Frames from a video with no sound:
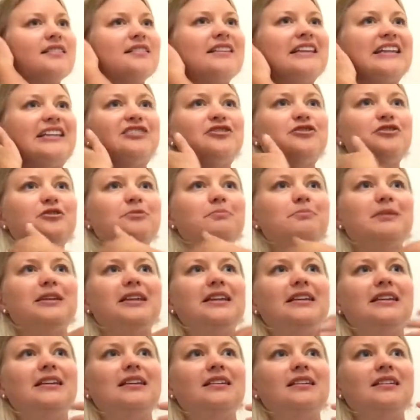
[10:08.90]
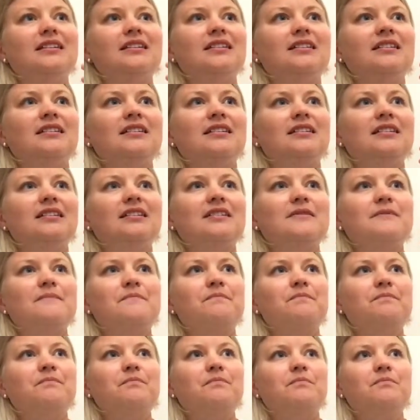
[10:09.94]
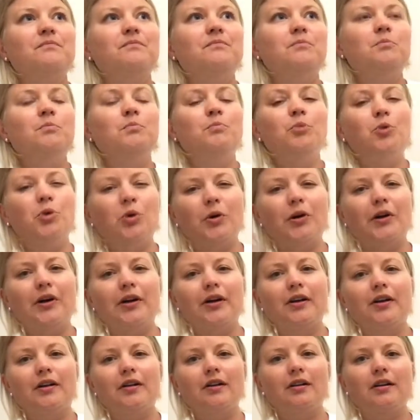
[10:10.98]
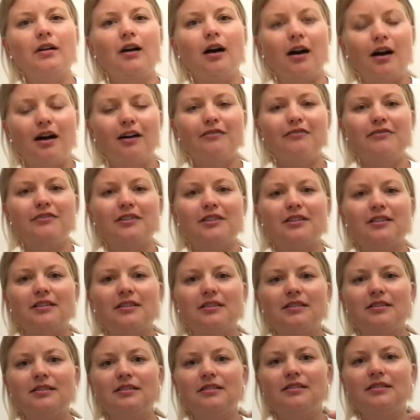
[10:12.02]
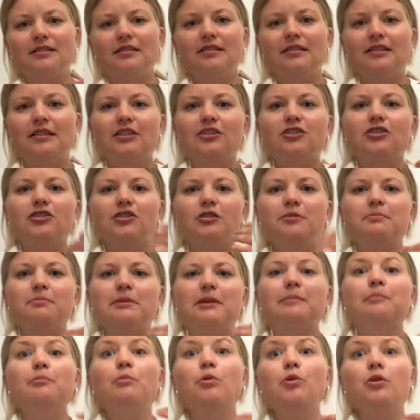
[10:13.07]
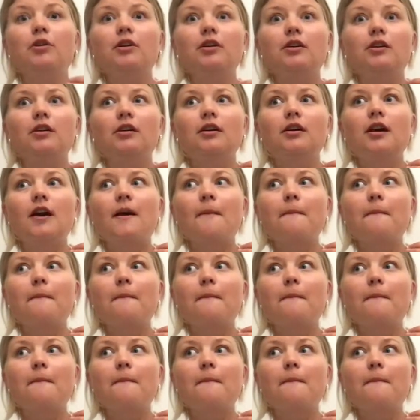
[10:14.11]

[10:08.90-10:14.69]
they should be more often. There should be more